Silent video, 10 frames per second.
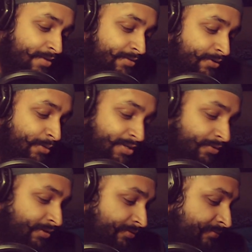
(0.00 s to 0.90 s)
Dude, I'm
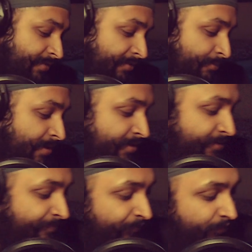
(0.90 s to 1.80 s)
telling you, nothing
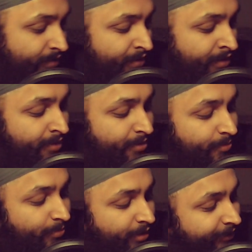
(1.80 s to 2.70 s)
better.
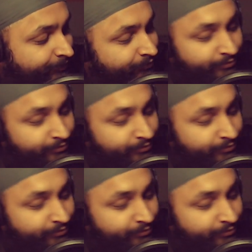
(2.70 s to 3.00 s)
But